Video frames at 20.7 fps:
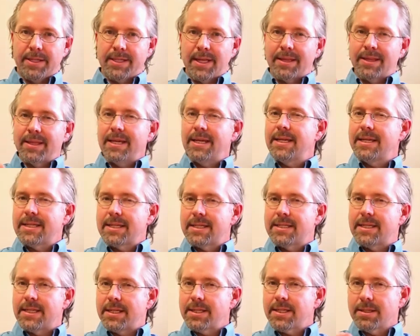is that
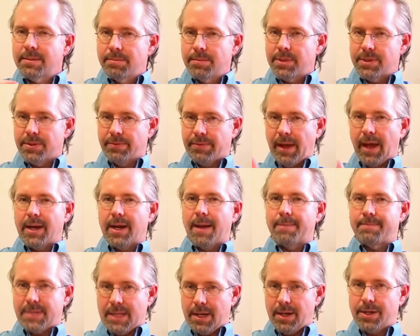these systems of
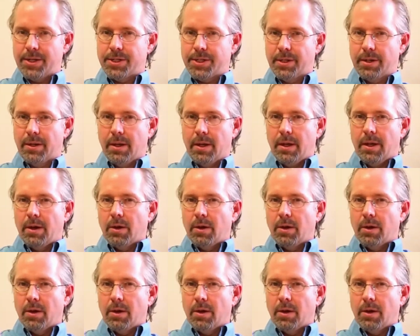adaptation